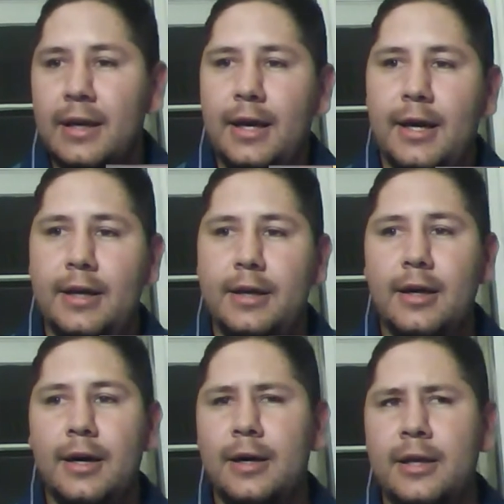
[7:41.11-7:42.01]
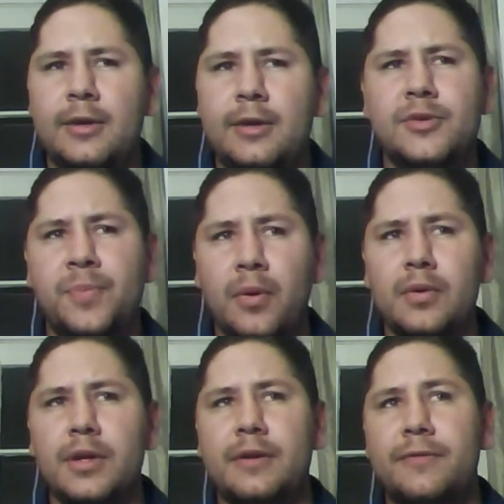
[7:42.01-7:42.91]
and he was
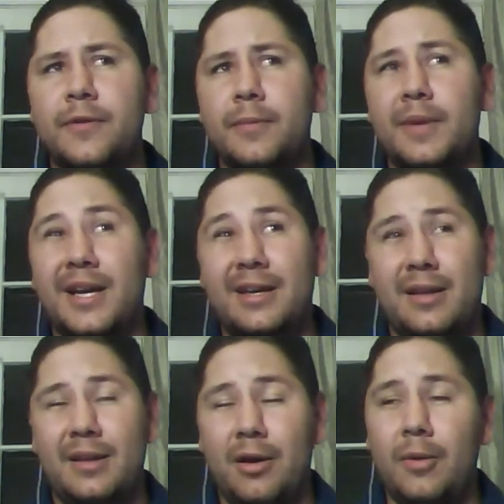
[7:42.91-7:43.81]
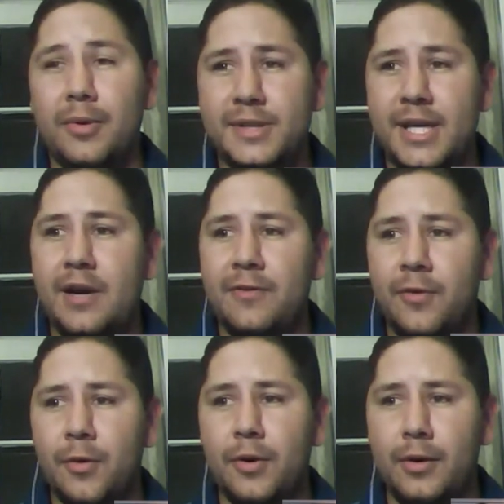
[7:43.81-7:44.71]
pulling from like almost half
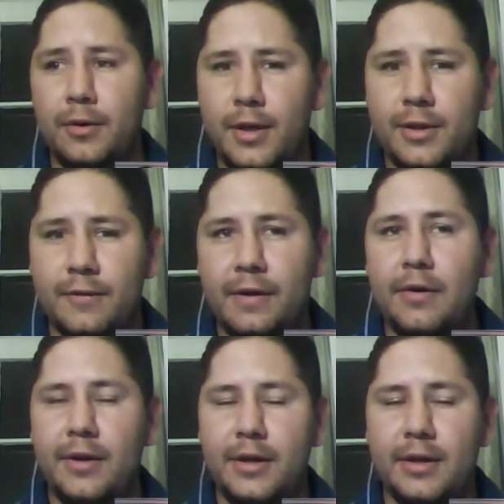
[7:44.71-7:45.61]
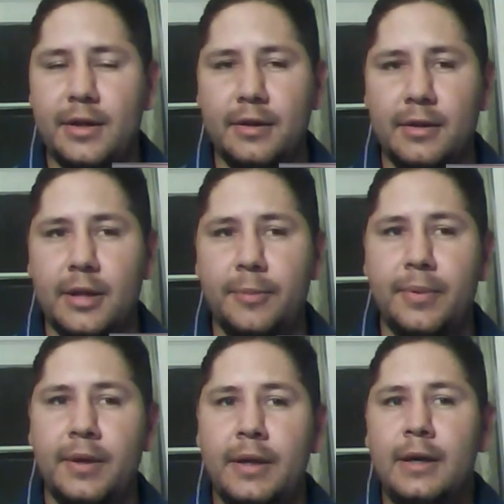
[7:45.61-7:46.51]
court at the very end of the clip.
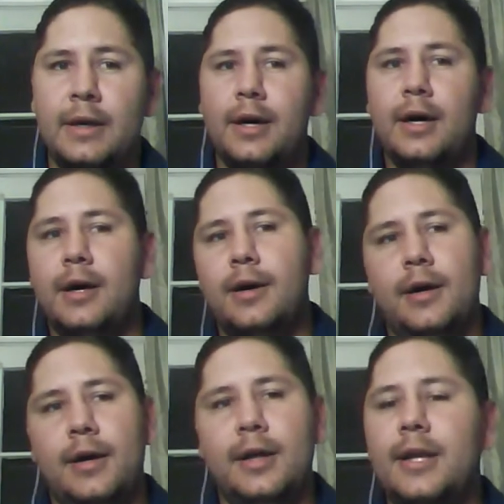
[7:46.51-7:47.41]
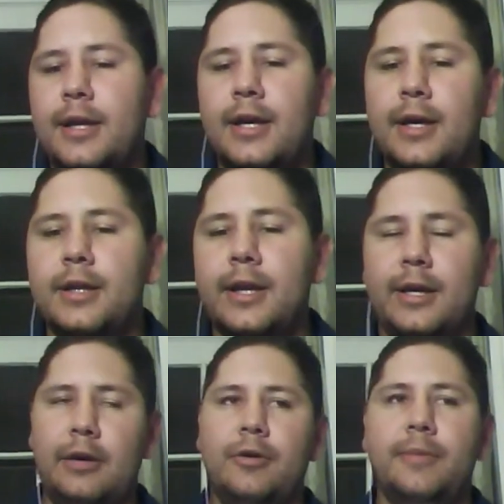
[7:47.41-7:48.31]
And then again,
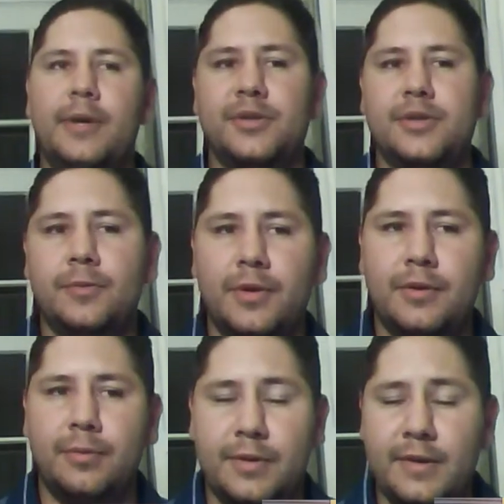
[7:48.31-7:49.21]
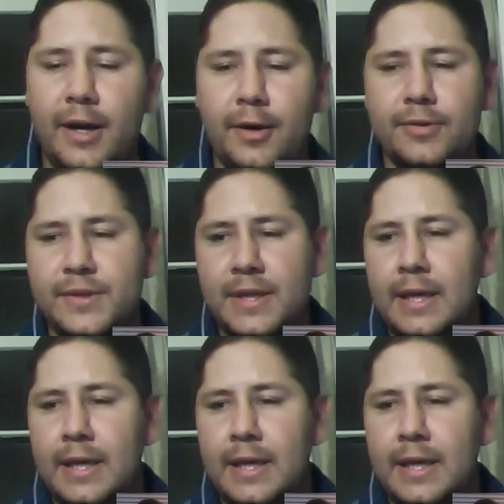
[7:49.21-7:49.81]
like Gary mentioned with Towns,